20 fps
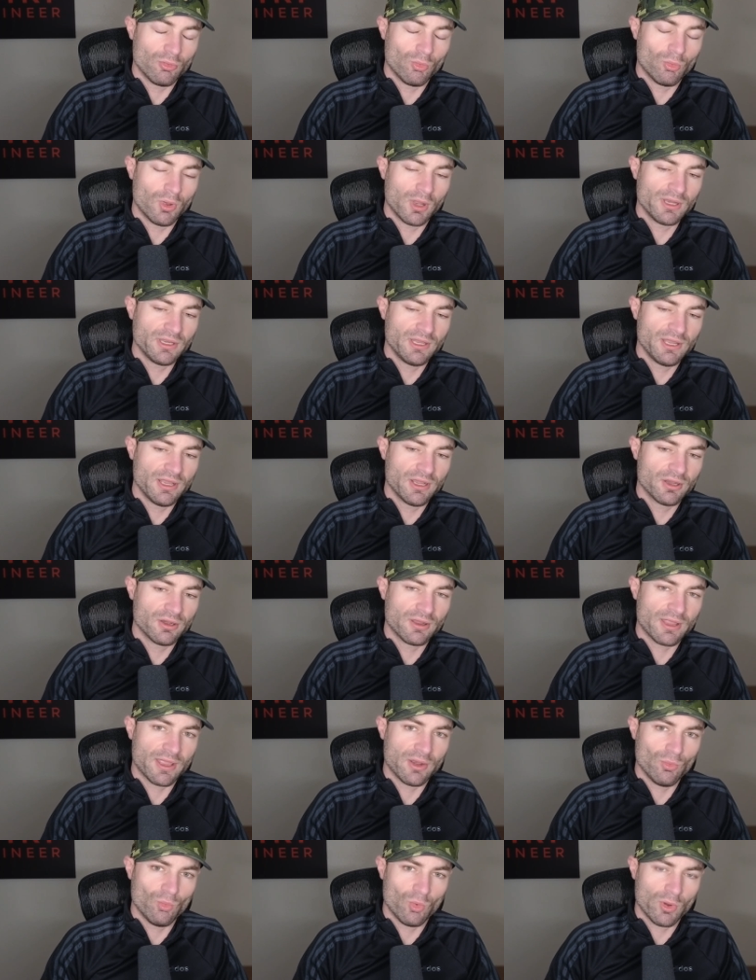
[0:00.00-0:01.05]
one year
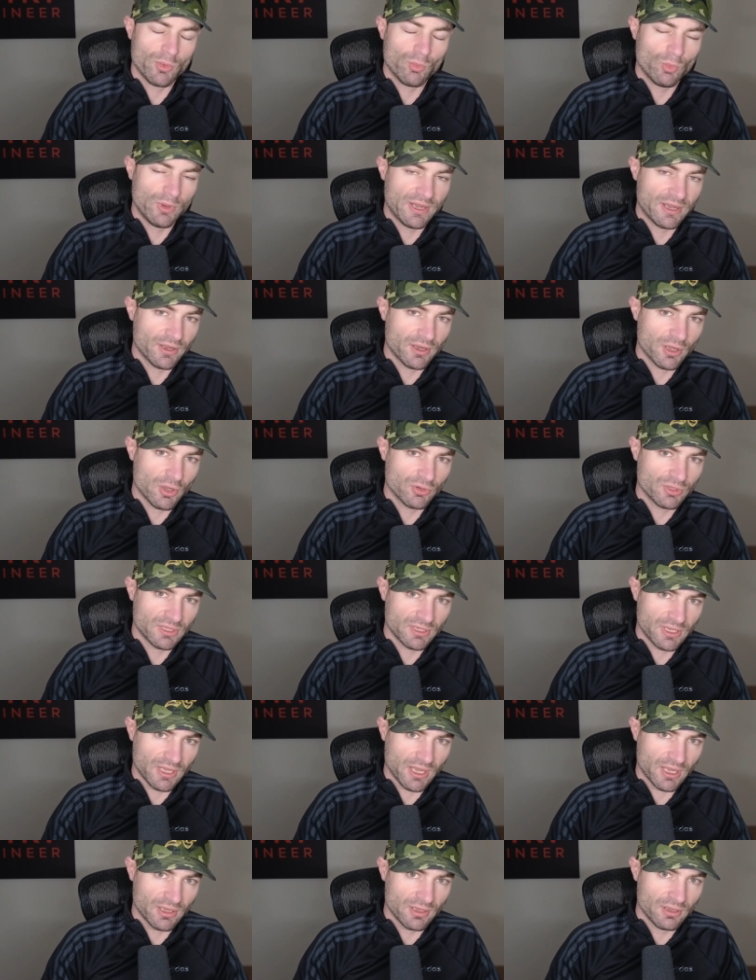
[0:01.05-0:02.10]
and one week ago
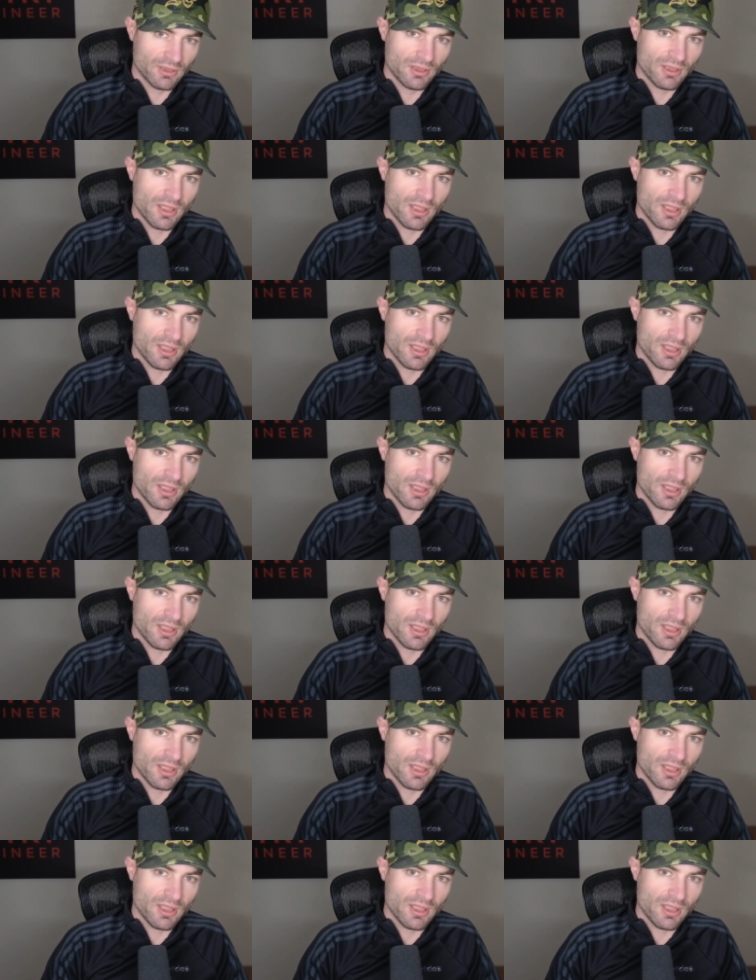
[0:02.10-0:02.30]
today.